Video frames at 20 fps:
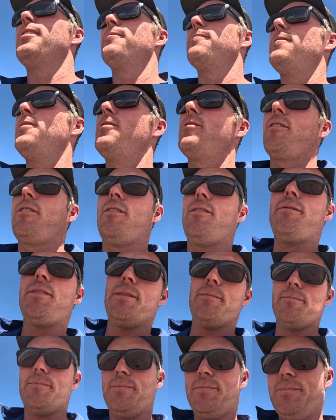and flog it off
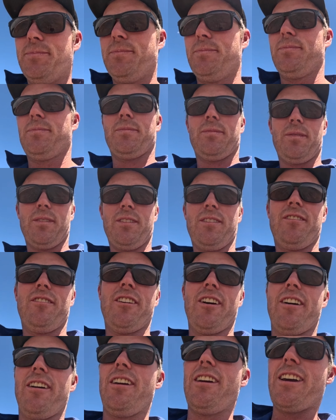him.
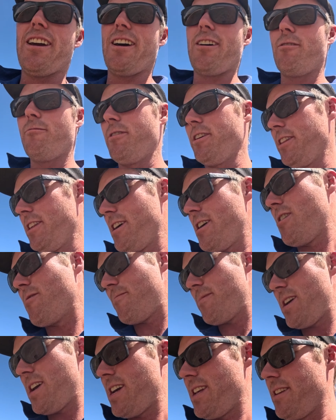So yeah, I'll ring the old
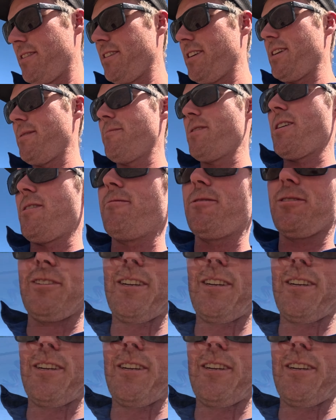man and let him know what's